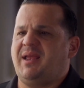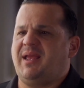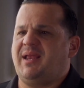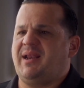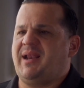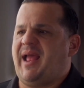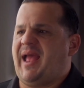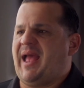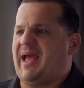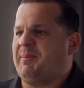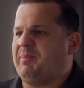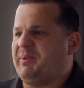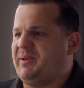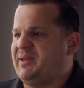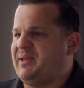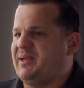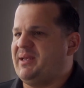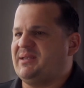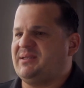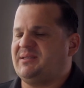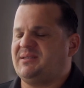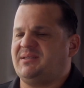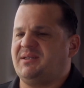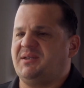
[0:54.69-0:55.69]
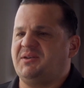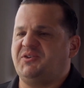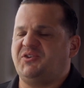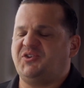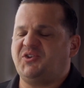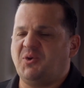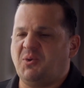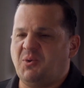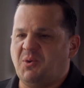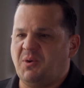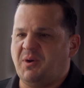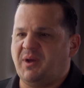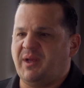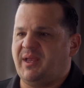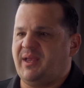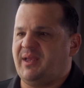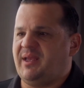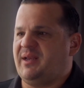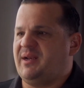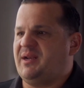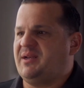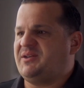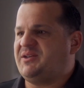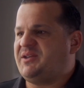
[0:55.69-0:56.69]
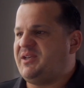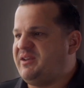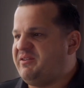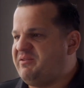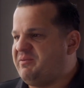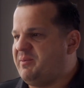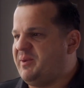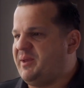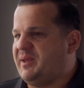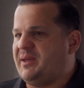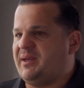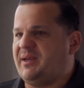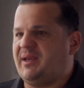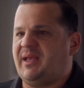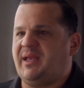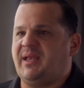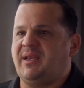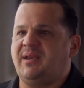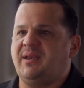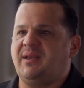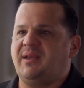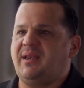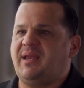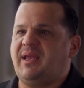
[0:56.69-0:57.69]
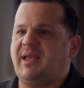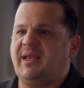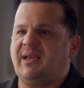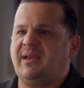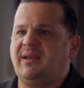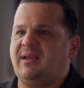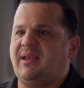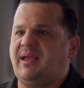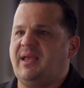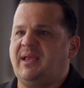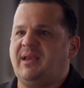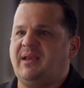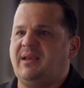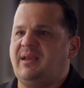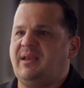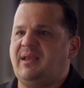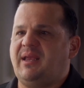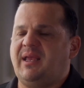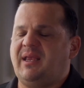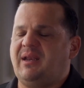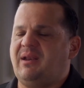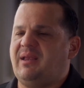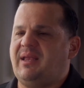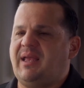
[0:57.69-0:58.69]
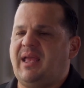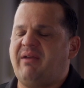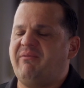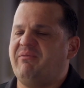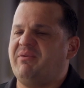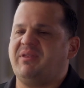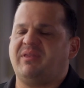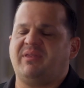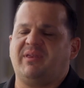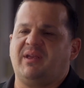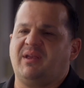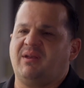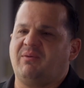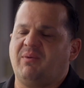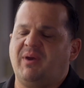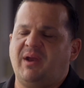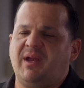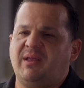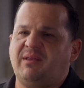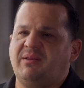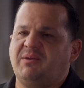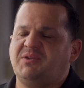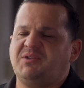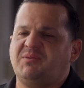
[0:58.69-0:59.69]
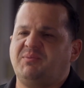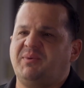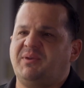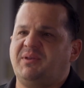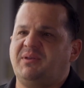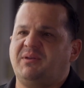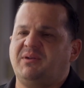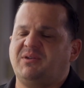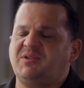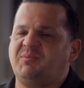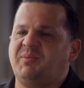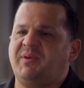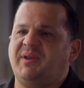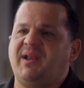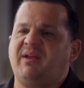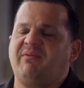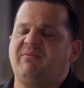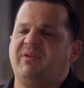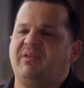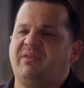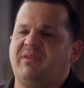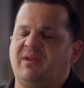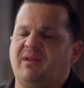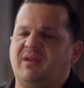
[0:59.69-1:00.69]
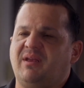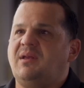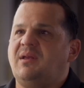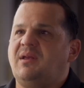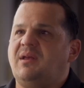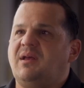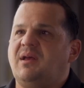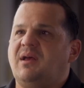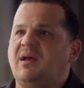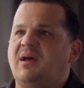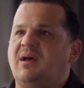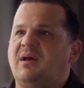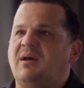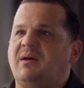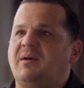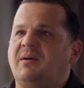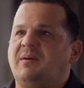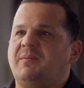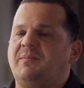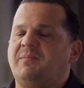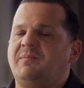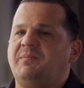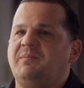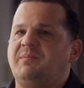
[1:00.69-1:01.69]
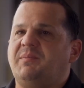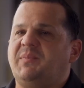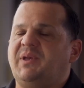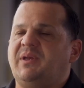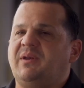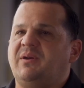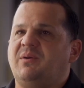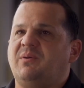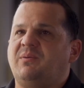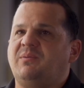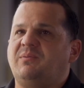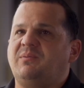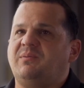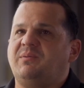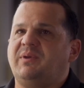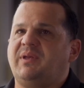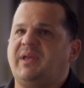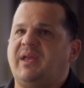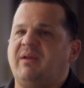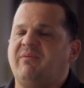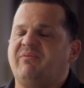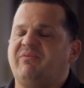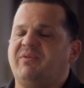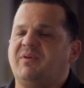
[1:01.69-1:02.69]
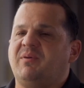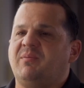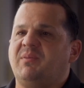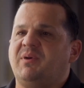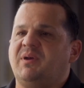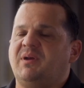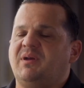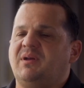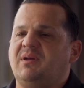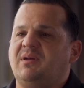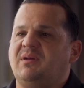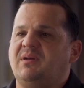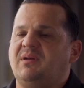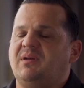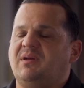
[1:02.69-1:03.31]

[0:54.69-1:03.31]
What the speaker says: happiness and joy and achievement and everything, right? There's been everything. Came from a